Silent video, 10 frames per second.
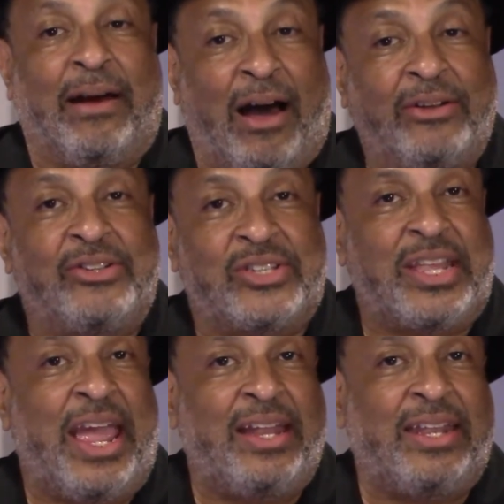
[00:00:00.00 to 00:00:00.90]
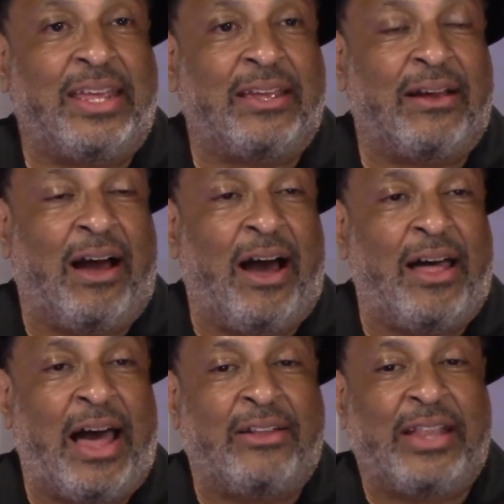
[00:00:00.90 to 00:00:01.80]
Understanding,
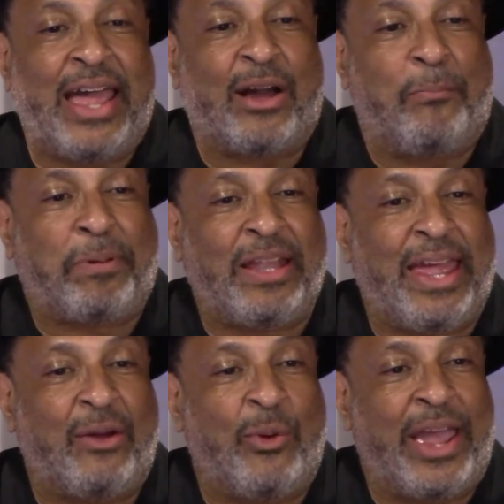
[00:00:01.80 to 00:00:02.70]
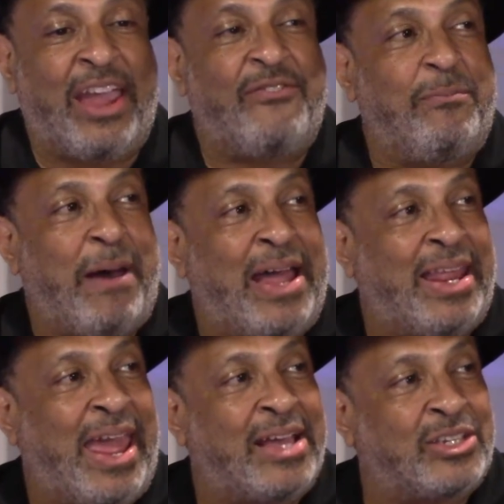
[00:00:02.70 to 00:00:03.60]
unlike a play where
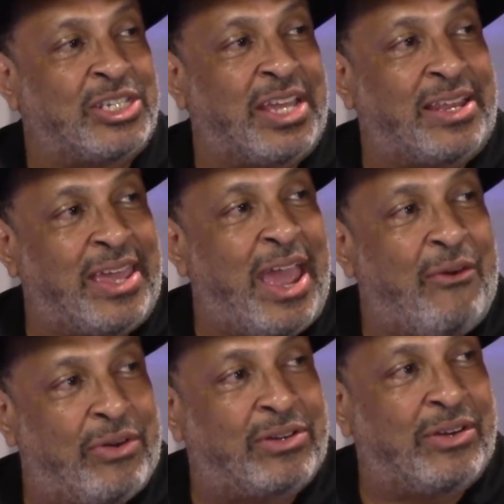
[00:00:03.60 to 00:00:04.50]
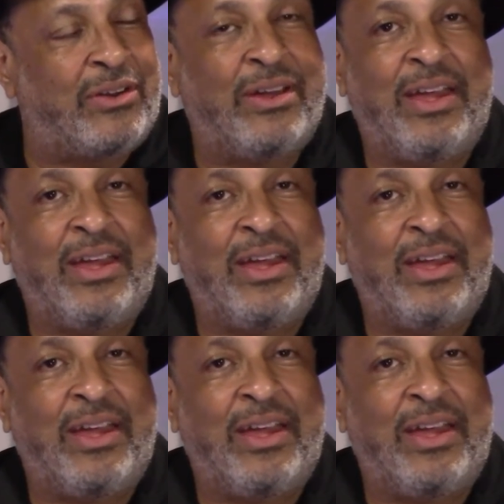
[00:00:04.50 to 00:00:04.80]
everybody has a set character,